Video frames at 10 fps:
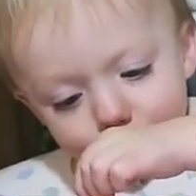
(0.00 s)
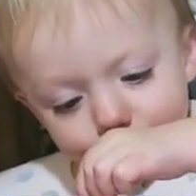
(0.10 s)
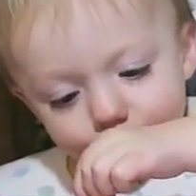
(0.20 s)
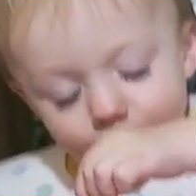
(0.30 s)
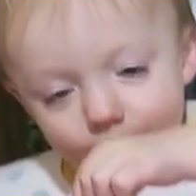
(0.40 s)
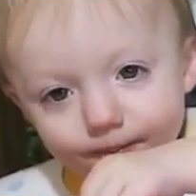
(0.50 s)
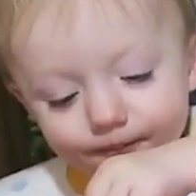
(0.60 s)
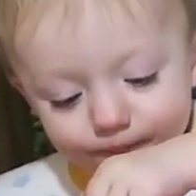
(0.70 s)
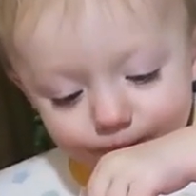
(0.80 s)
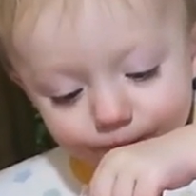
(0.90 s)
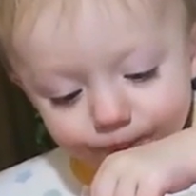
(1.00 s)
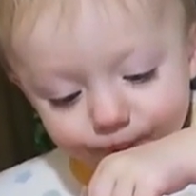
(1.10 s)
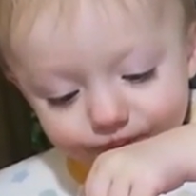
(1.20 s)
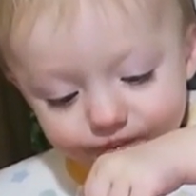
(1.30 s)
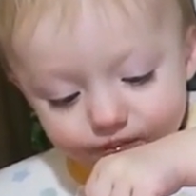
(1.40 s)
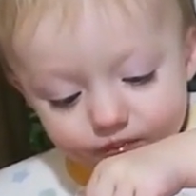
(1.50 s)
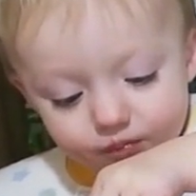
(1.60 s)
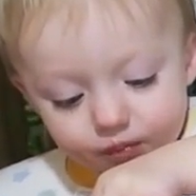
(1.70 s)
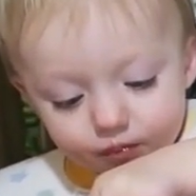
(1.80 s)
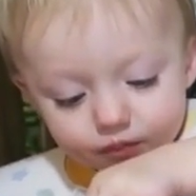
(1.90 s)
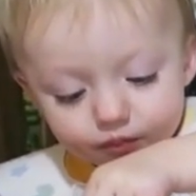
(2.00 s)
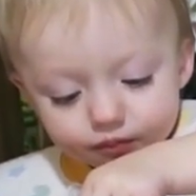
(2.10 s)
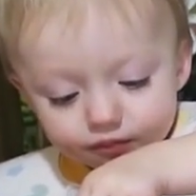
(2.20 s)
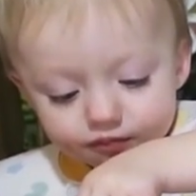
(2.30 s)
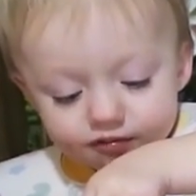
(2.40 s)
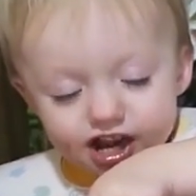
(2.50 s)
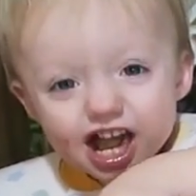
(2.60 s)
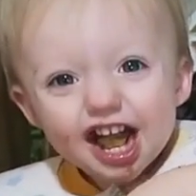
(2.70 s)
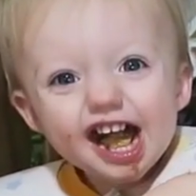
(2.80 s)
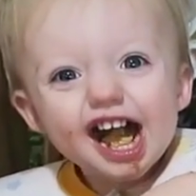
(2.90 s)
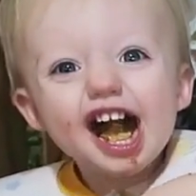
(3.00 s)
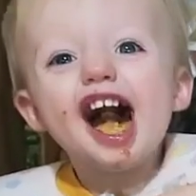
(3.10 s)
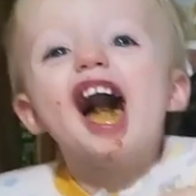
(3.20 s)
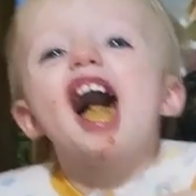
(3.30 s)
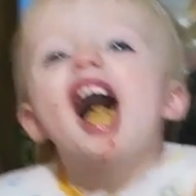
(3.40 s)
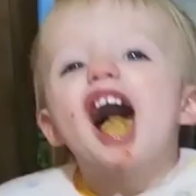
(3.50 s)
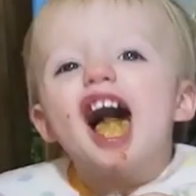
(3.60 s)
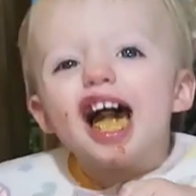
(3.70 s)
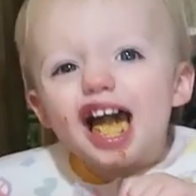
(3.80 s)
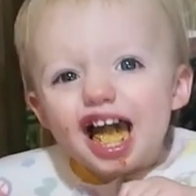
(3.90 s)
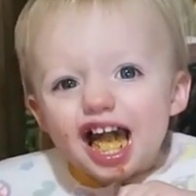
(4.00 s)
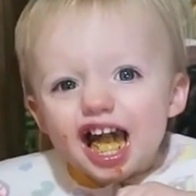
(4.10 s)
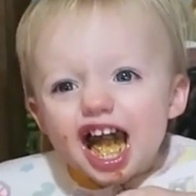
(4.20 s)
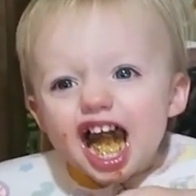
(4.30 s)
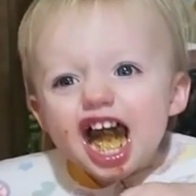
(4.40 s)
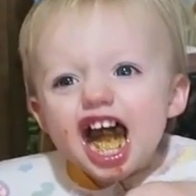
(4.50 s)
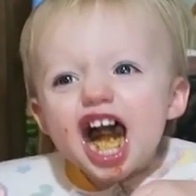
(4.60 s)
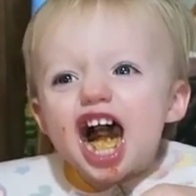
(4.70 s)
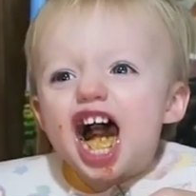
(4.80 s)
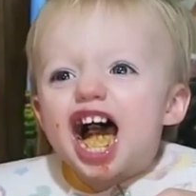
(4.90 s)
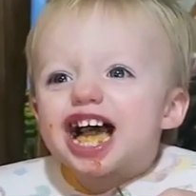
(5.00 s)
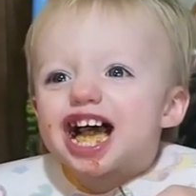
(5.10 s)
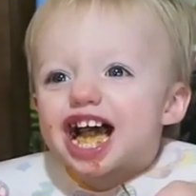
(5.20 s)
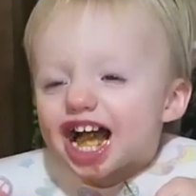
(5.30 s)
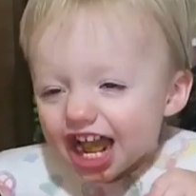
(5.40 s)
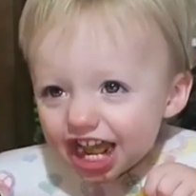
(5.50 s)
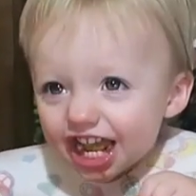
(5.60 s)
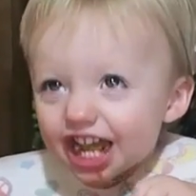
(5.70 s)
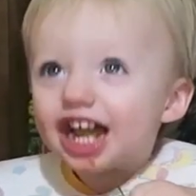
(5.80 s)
We took off his jacket so that he could have it. Oh yeah, show your food.